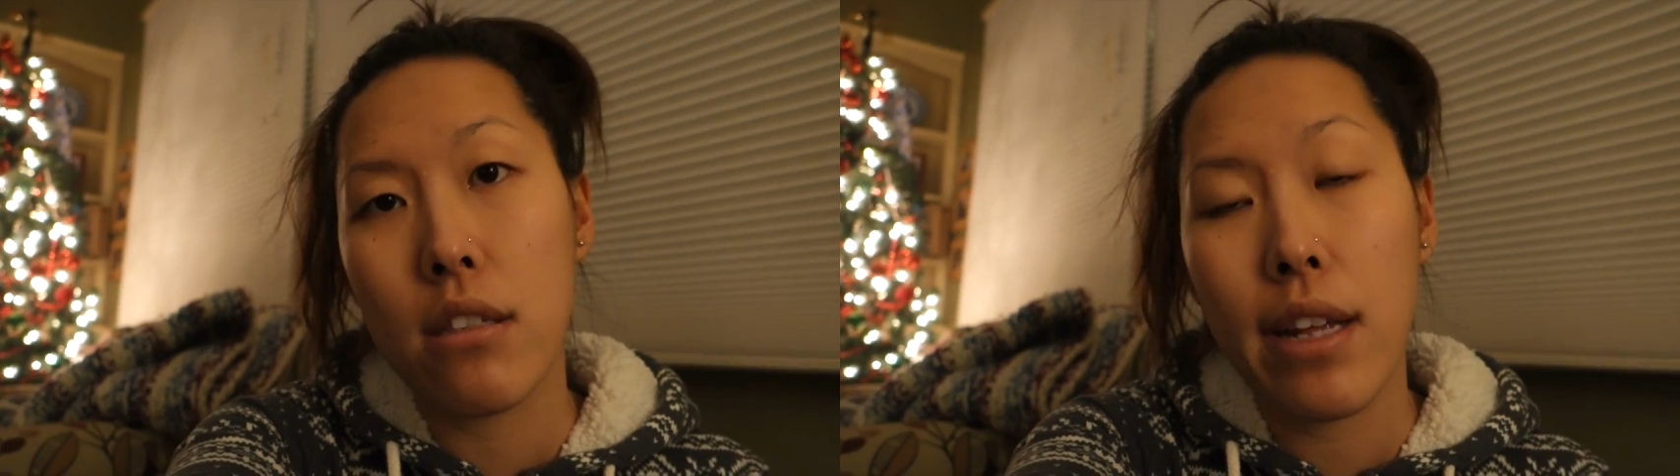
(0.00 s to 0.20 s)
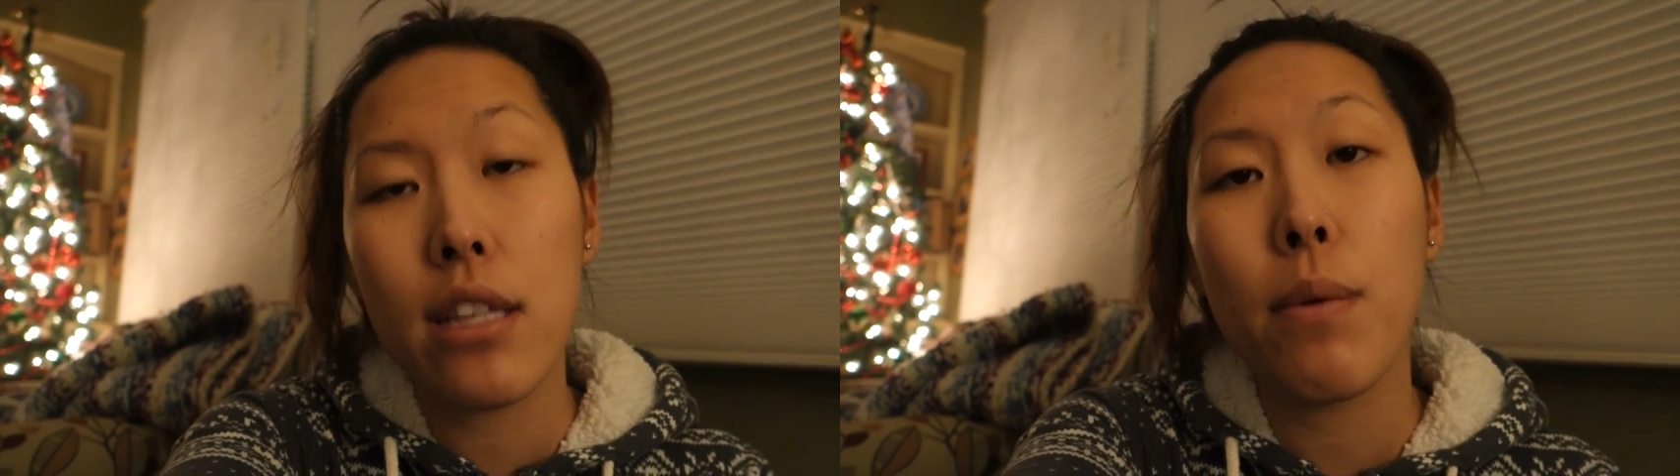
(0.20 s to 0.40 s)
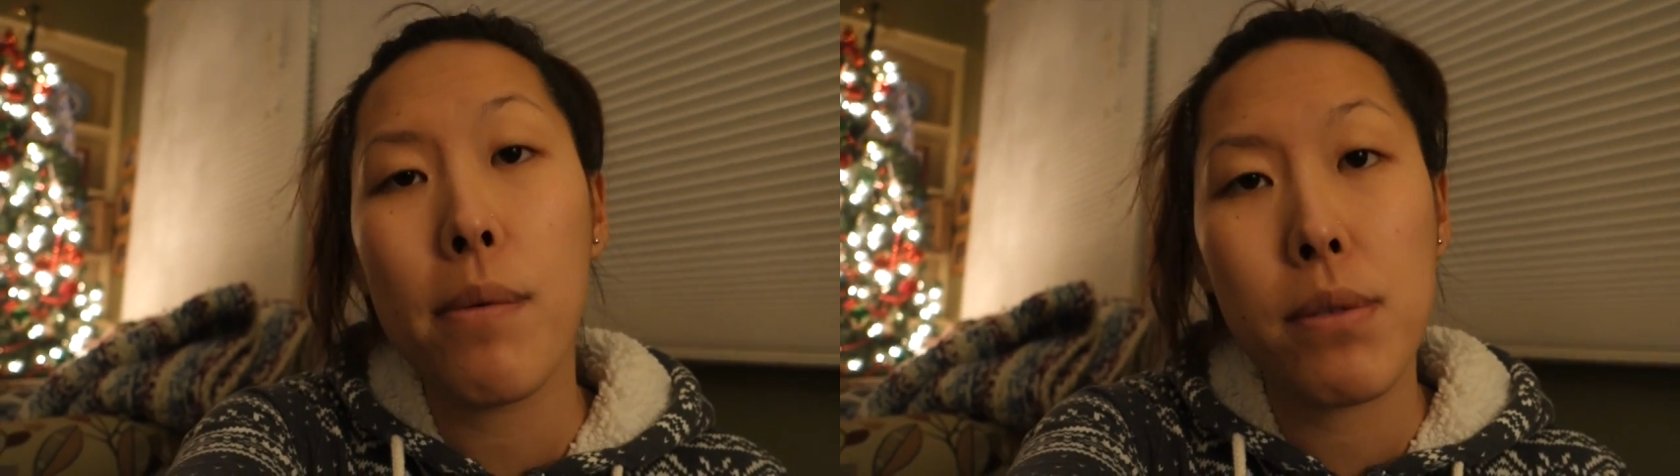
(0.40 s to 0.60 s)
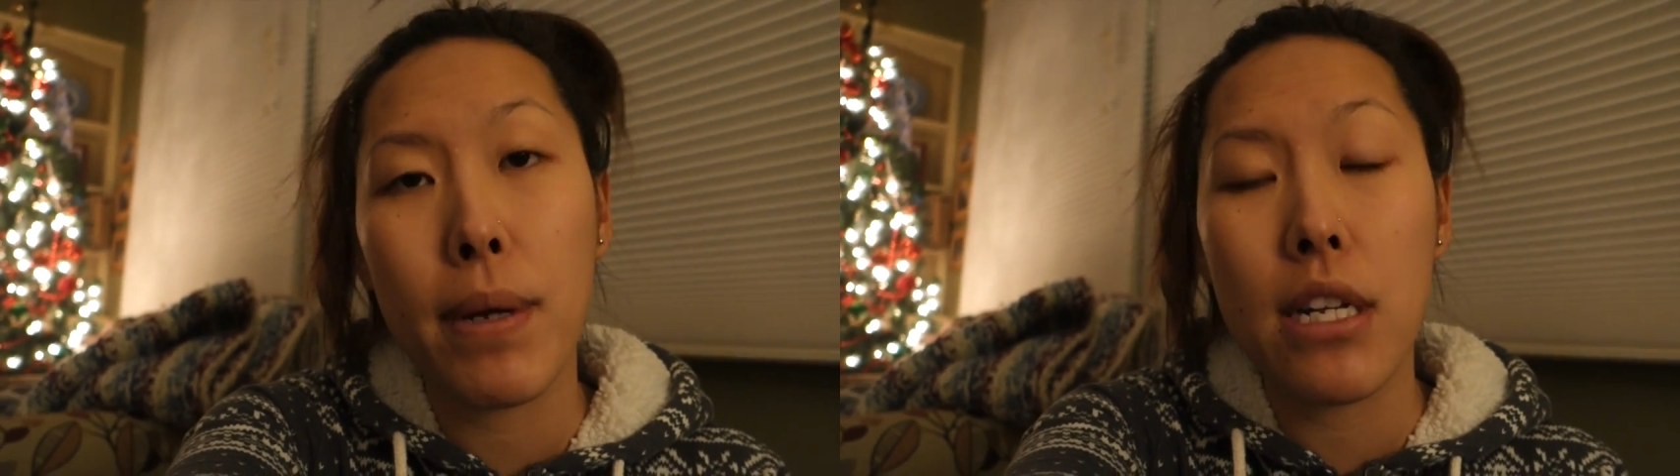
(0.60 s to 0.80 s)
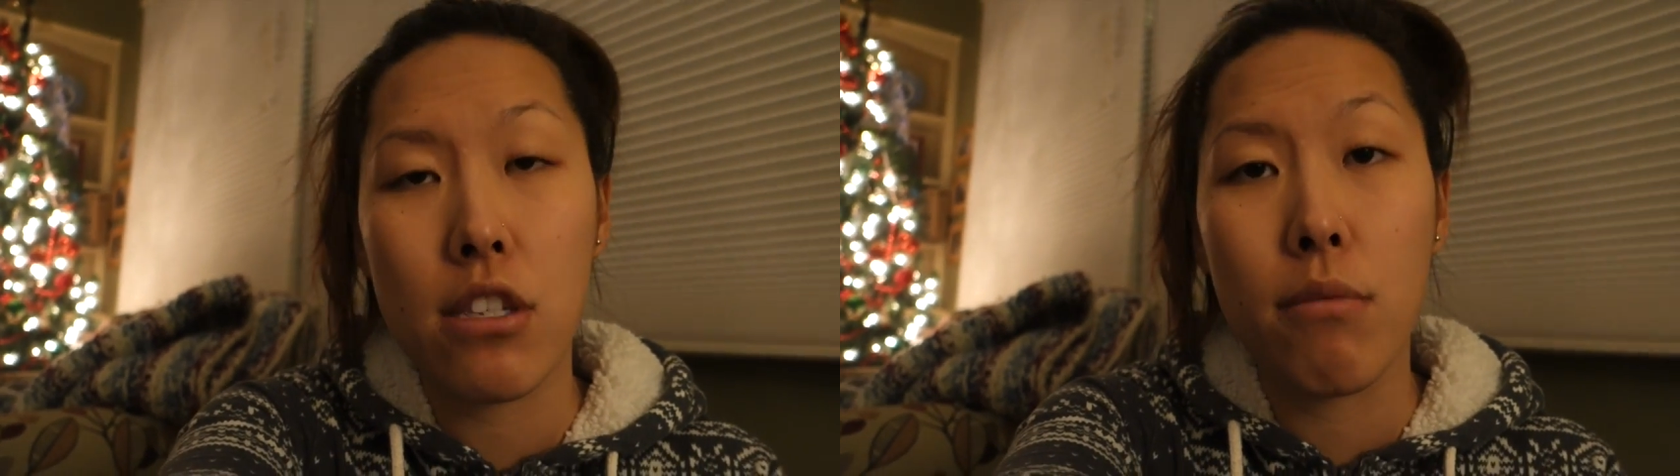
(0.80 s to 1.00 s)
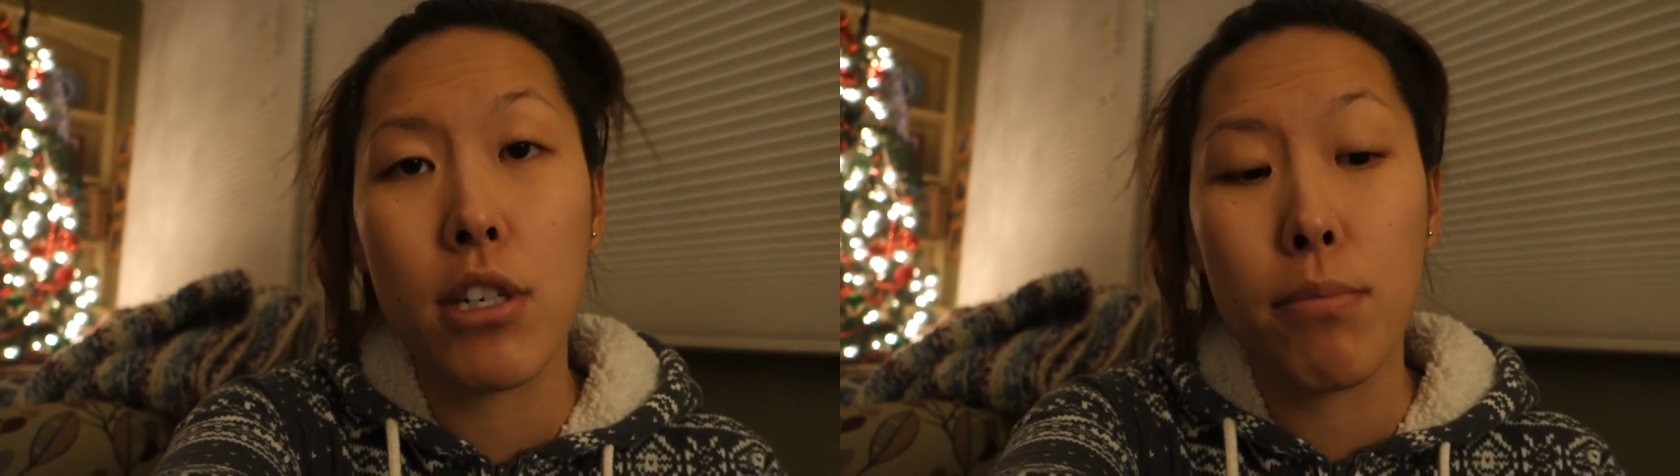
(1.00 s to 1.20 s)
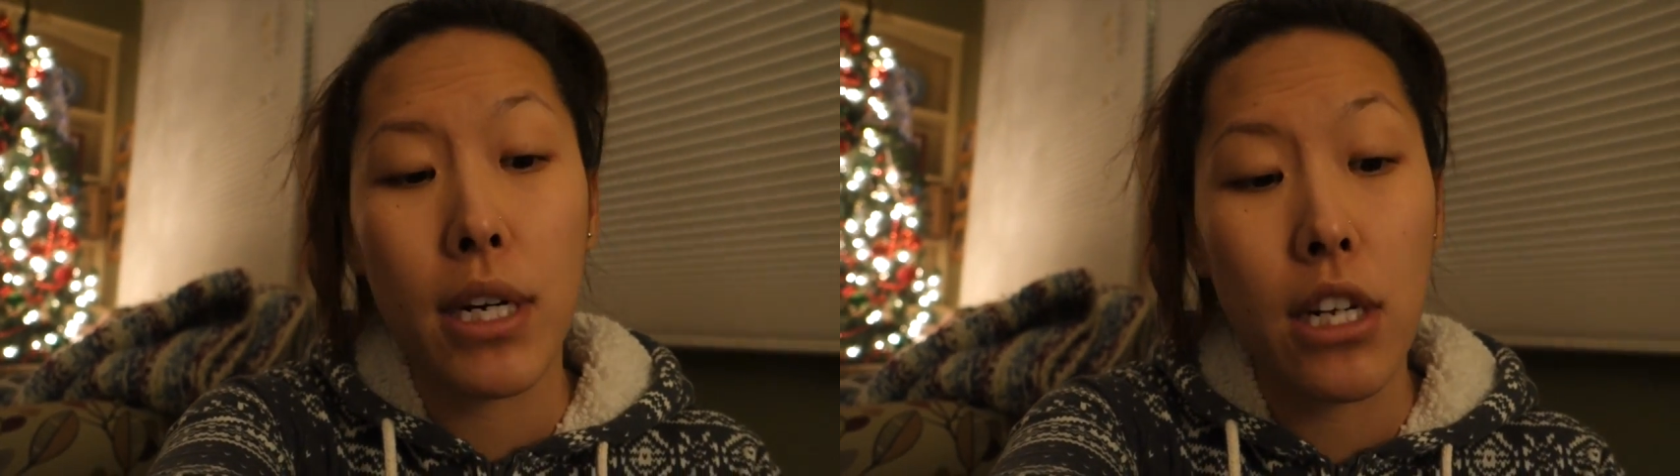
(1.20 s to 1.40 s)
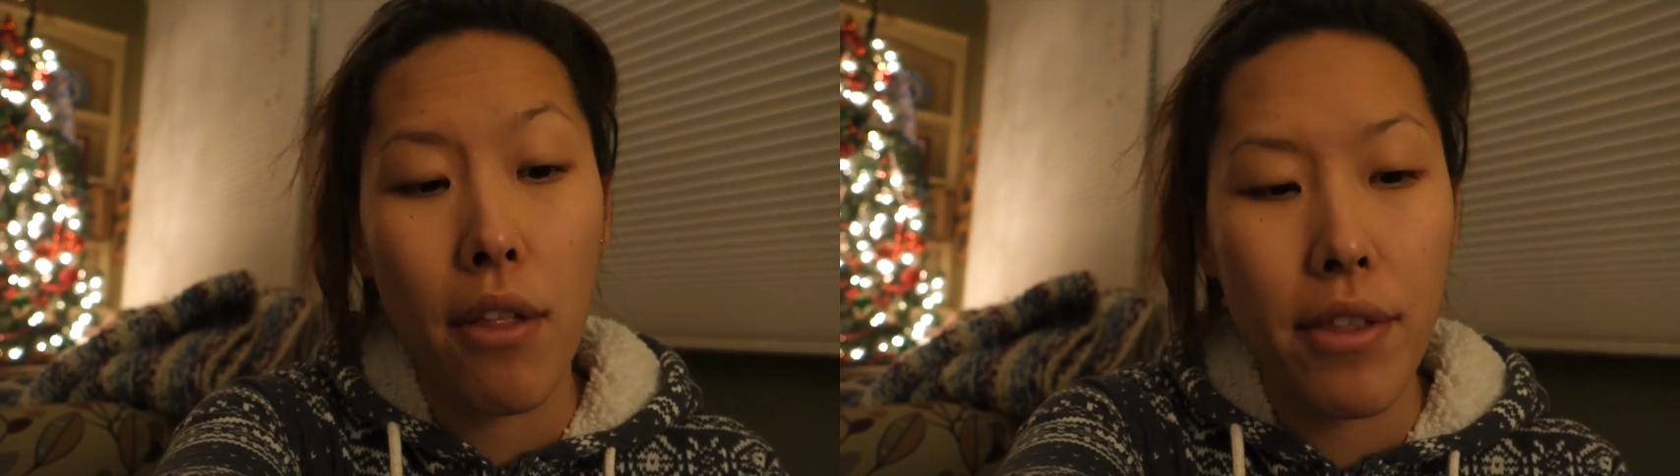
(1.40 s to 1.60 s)
So that's why I'm spending so much
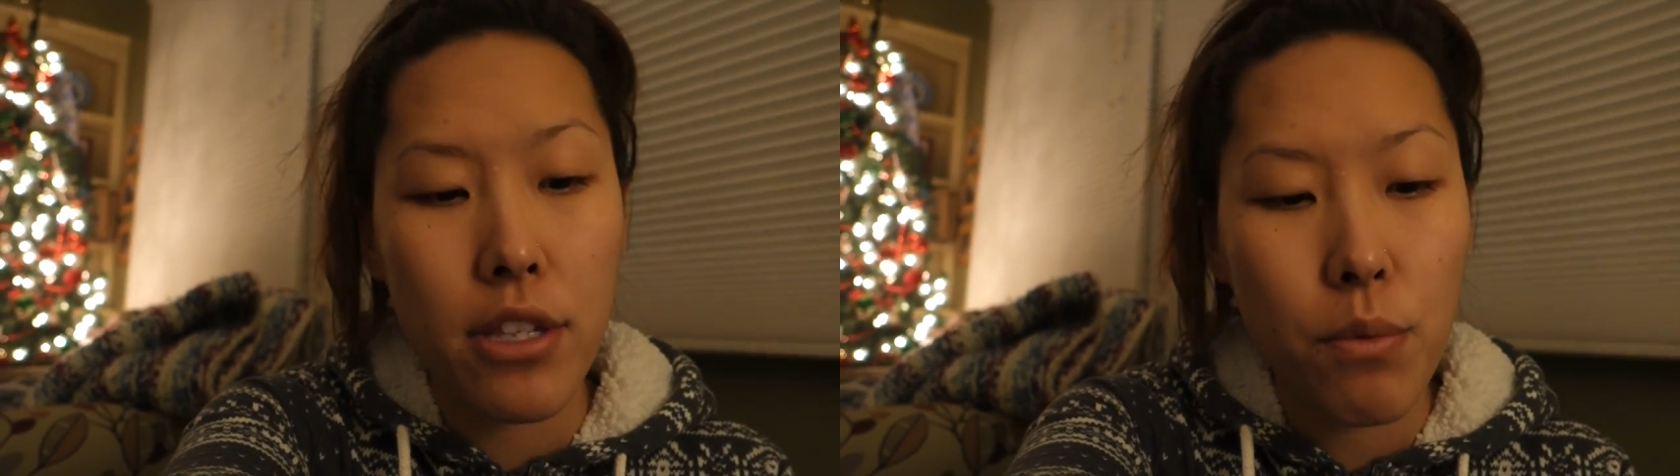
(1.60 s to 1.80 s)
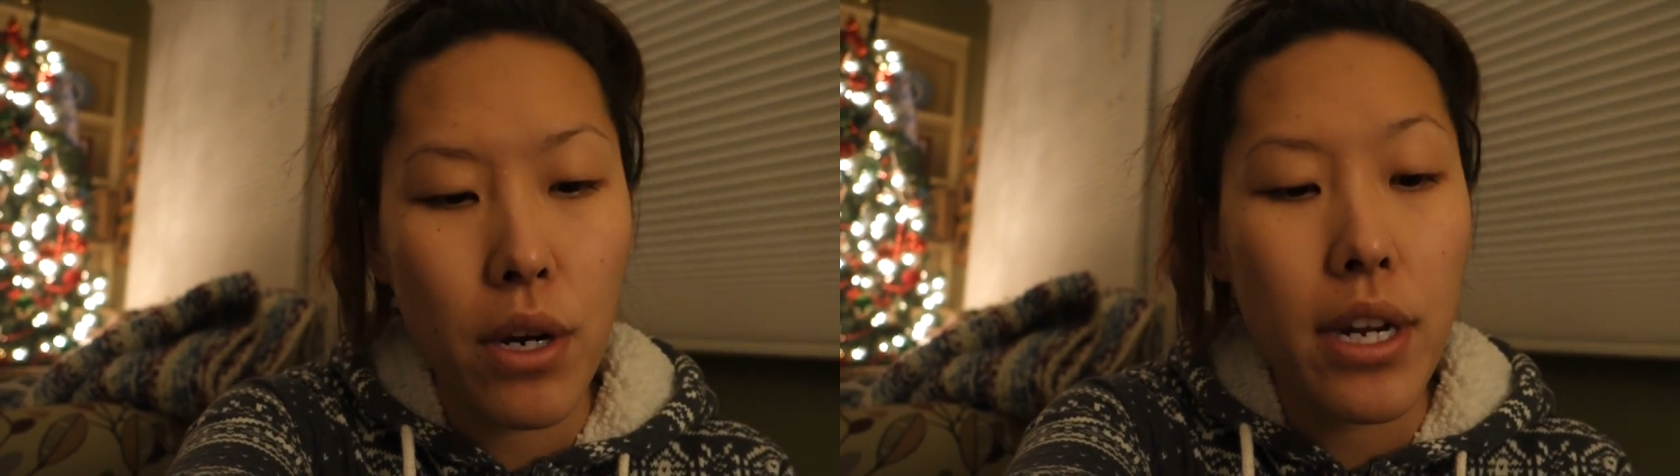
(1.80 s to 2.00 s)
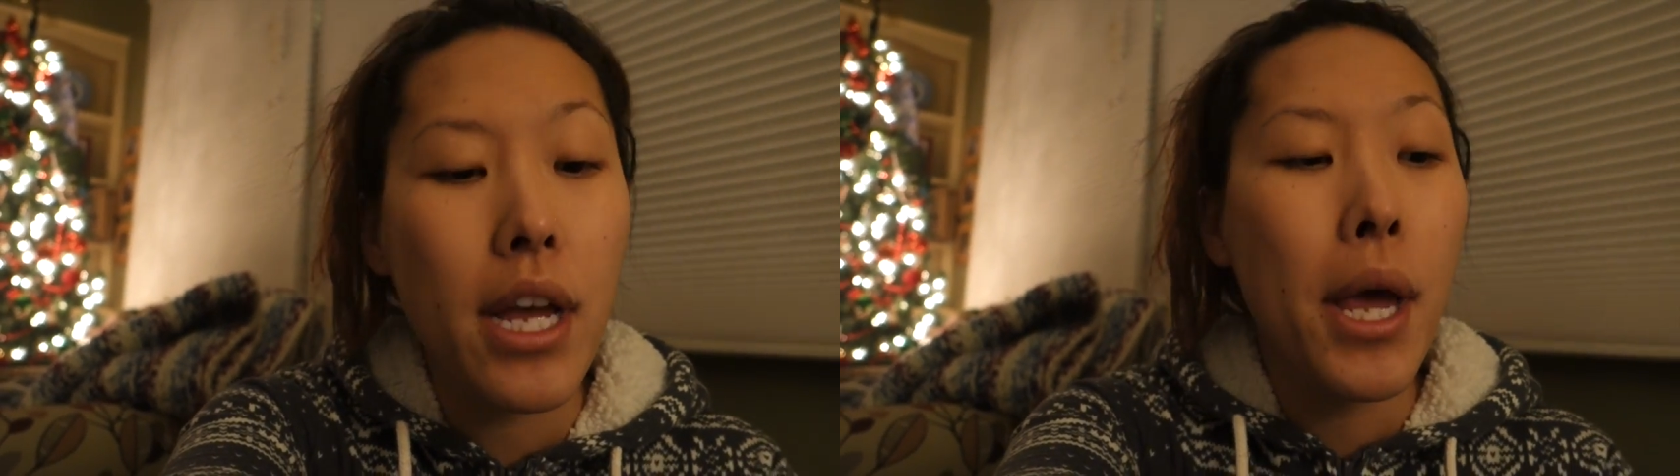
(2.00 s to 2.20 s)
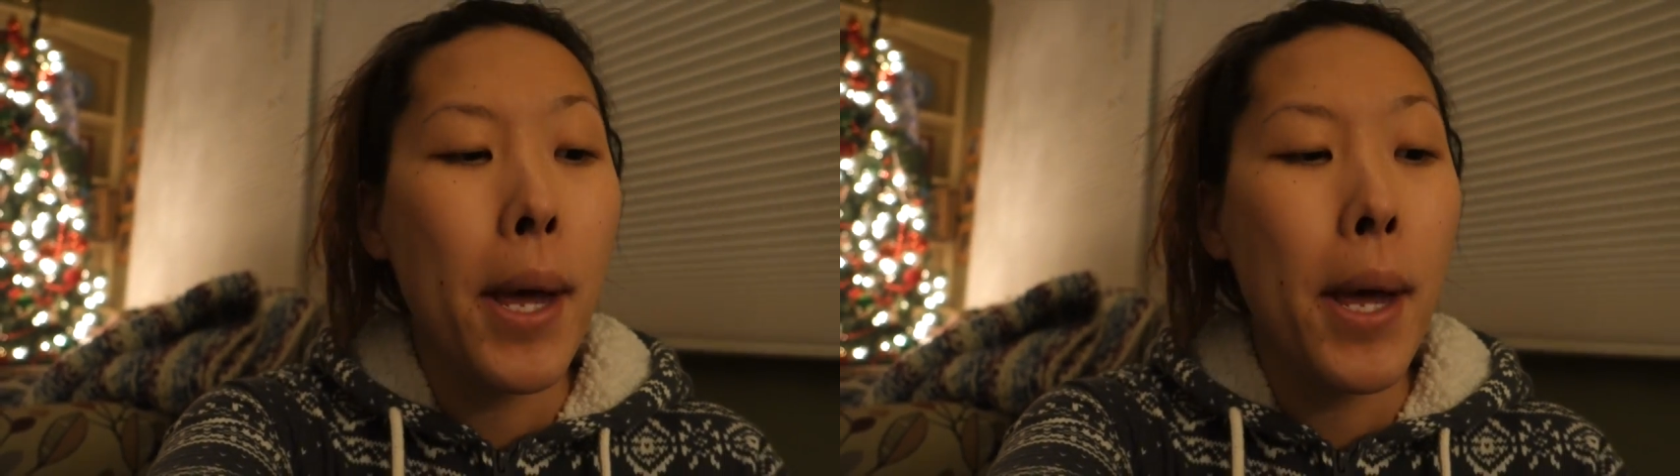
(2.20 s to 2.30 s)
money on this one.